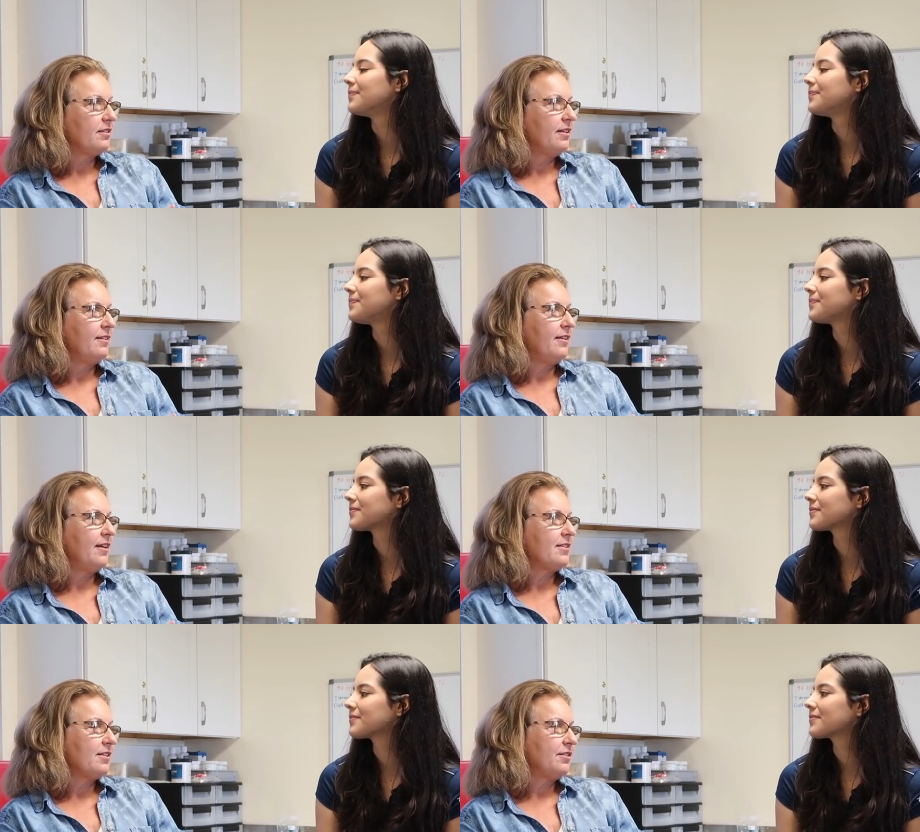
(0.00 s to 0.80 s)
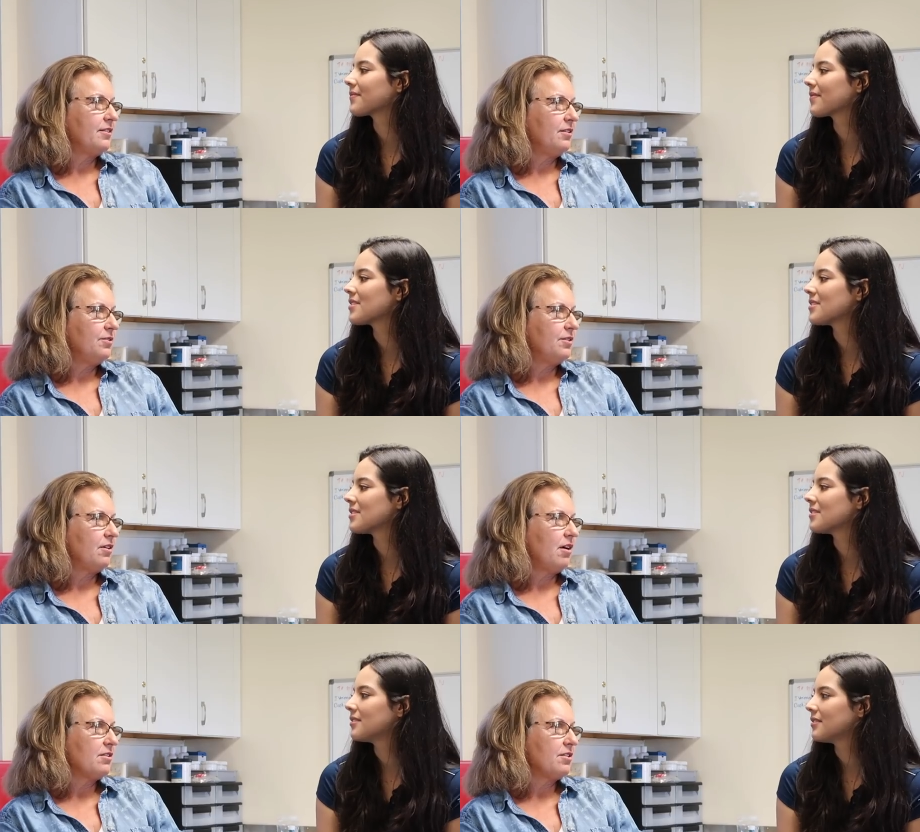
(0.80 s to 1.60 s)
Speaker 1: Oh and that's how they lose
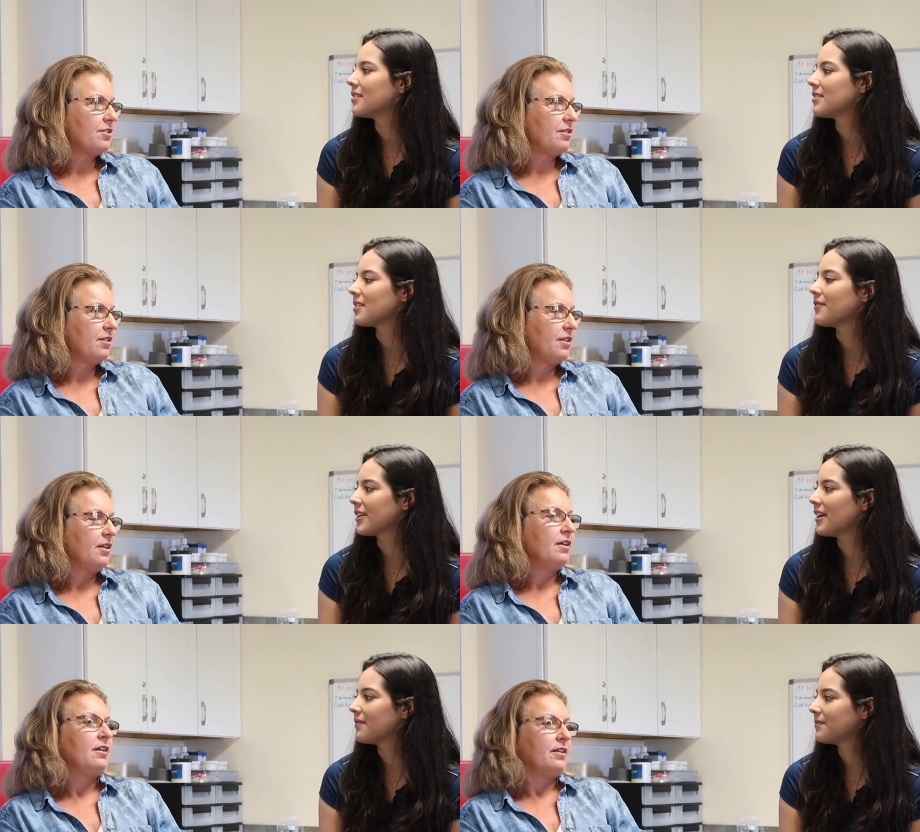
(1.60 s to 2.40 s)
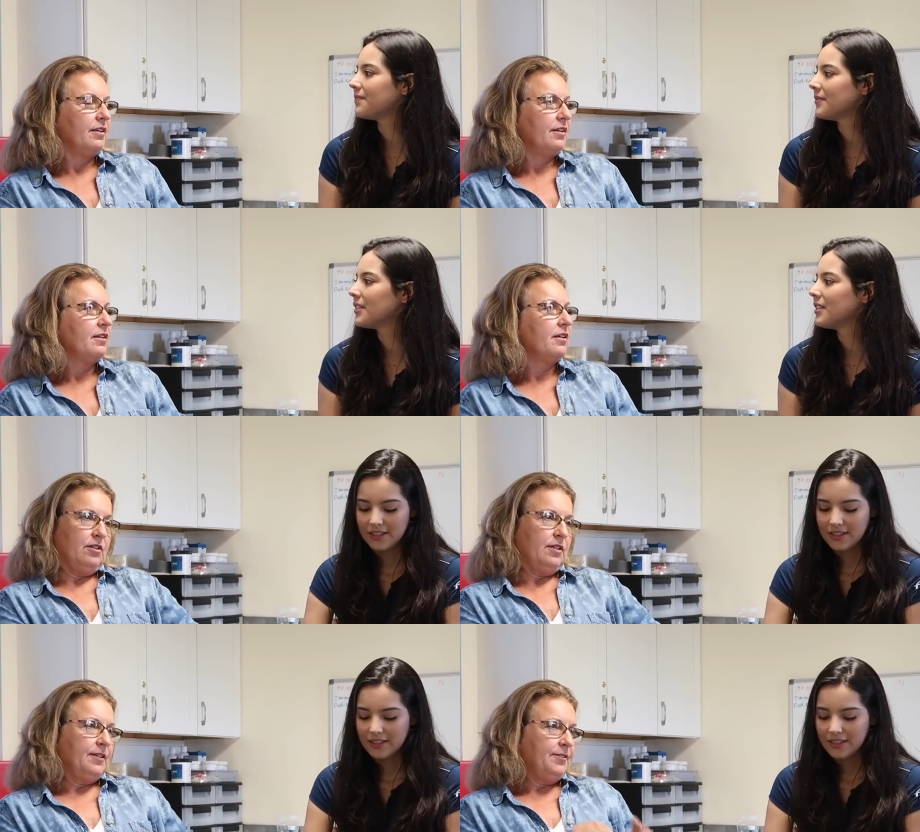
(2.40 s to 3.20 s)
their oxygen. They suffocate. Yeah.
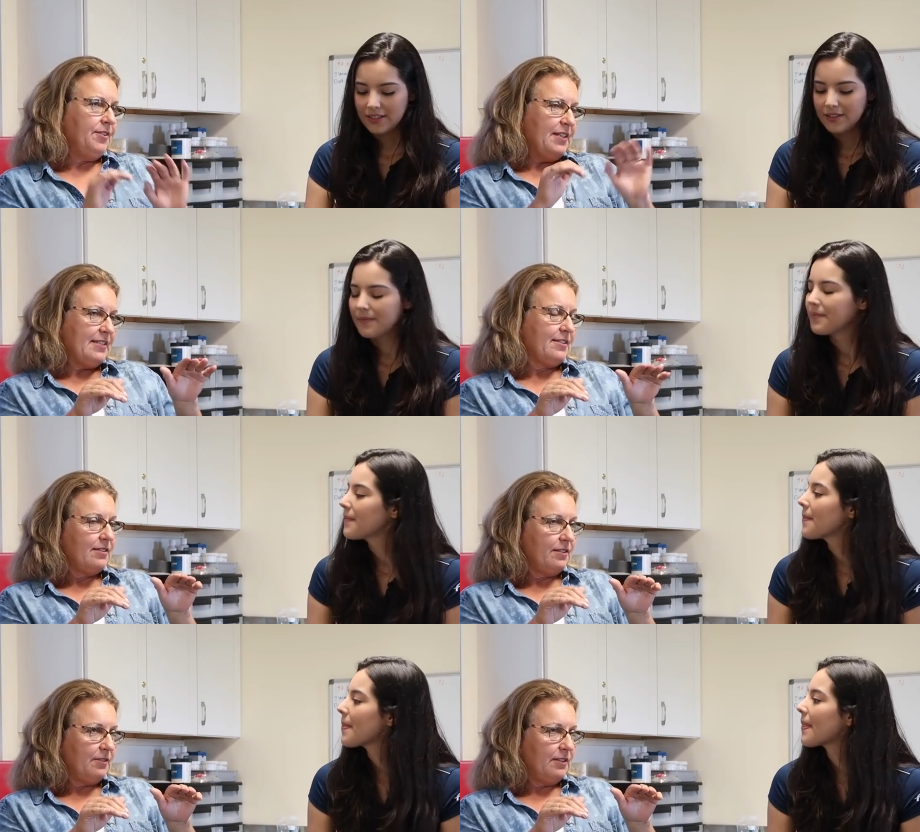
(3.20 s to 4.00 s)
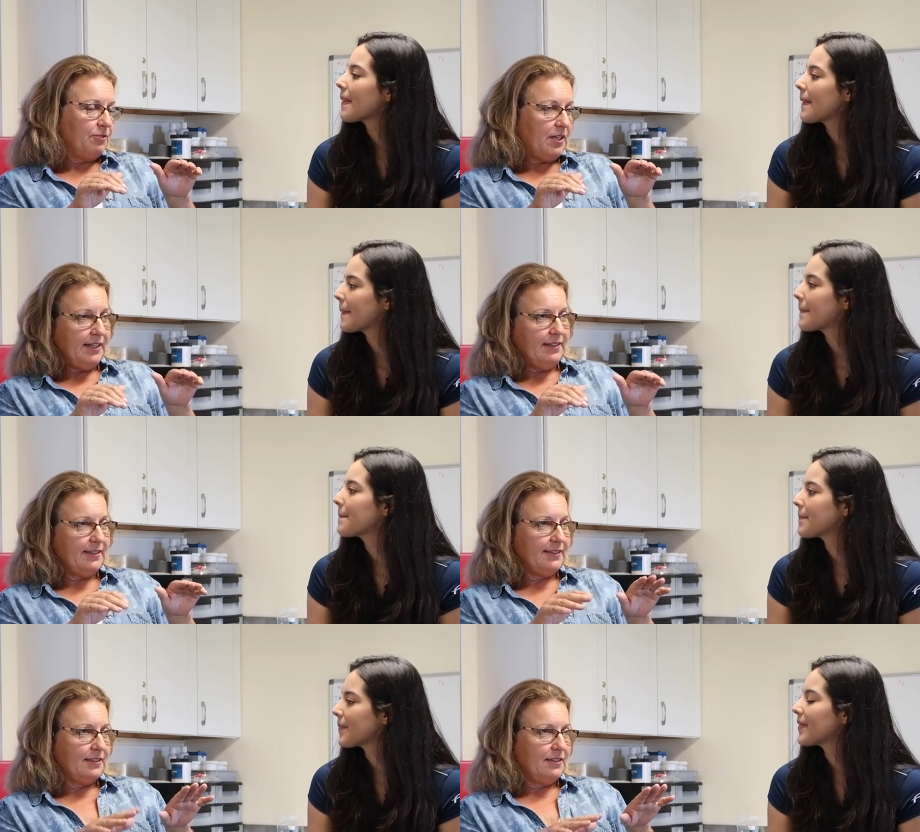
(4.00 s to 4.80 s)
So if everything is uh, right,
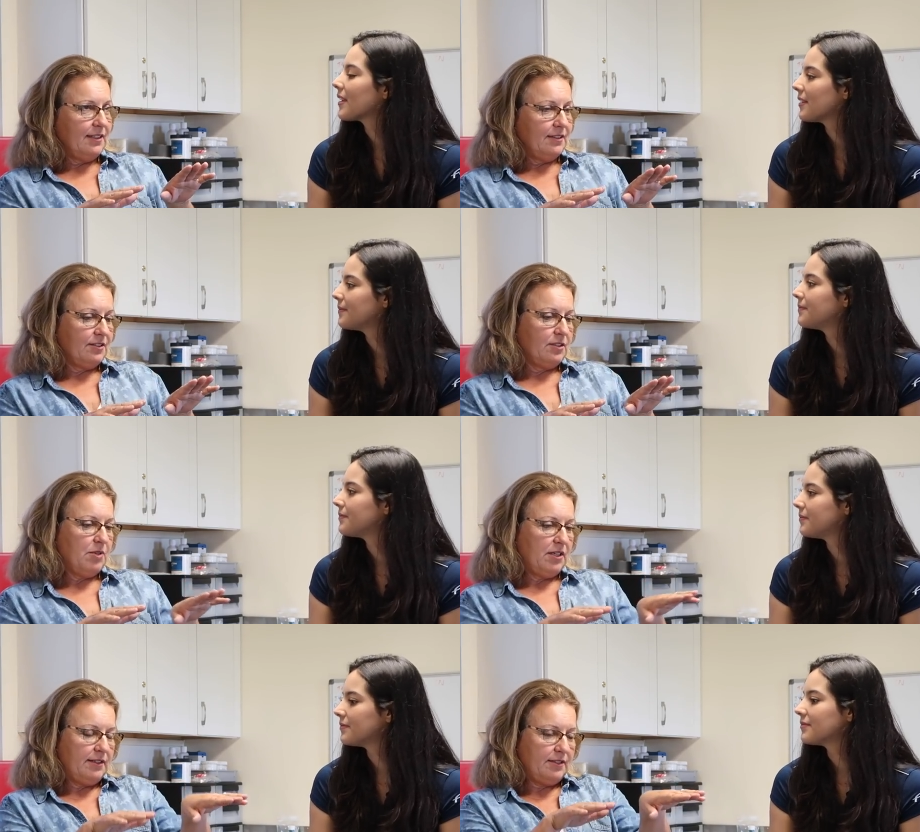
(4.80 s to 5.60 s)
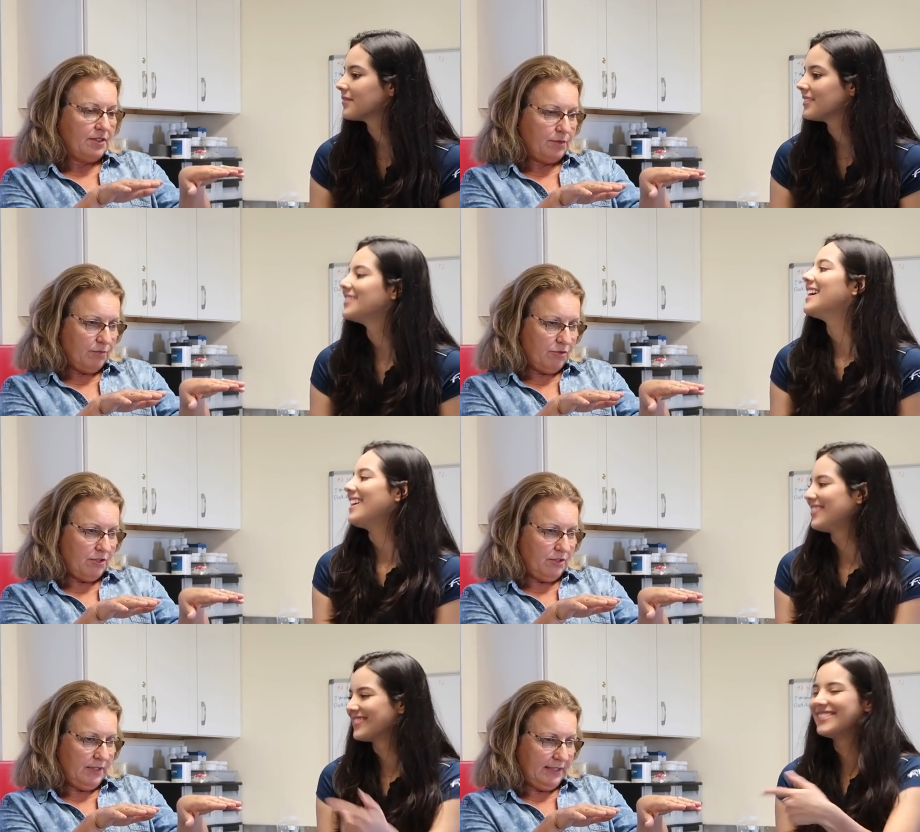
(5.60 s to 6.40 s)
like the legs come out like a swimmer, yeah.